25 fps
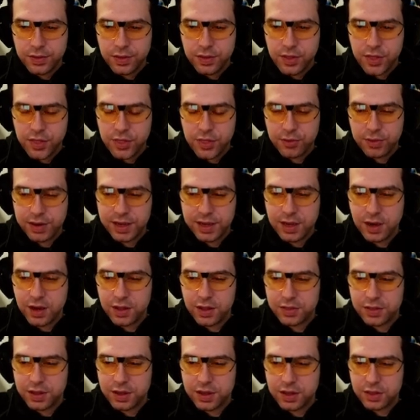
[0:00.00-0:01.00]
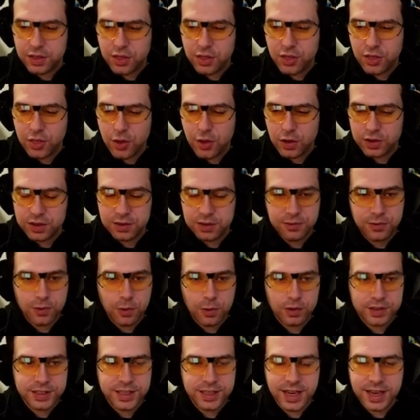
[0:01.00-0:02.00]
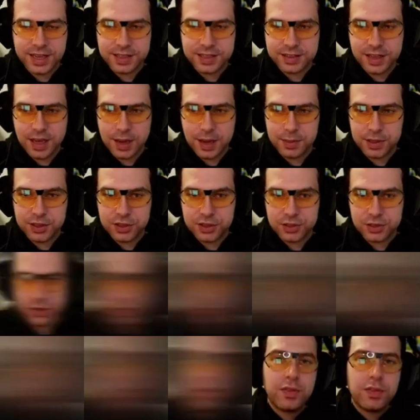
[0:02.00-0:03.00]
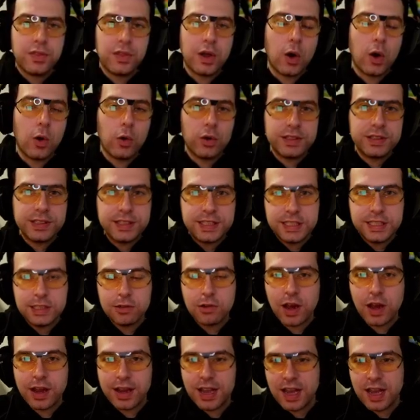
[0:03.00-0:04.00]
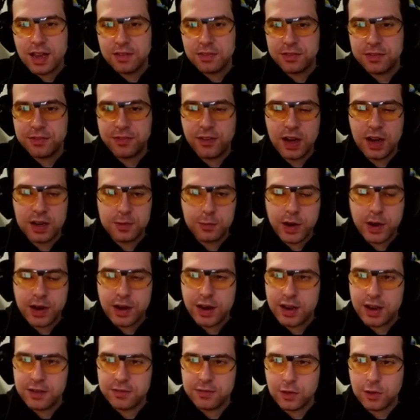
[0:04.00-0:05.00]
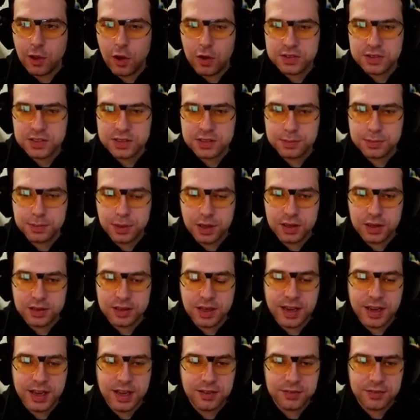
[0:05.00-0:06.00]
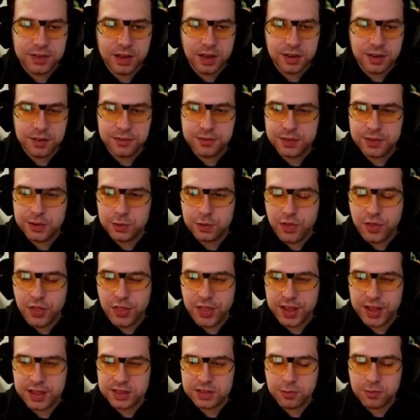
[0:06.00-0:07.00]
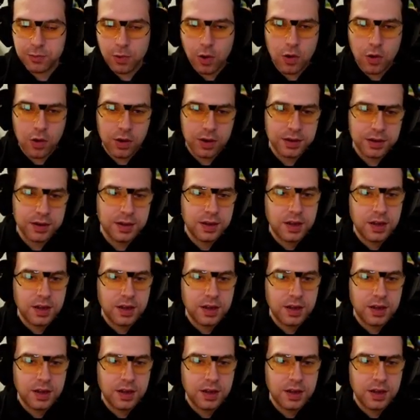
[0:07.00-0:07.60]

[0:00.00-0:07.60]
334k damage. Now, here I have a fight where I have lost, but I have done a few things wrong.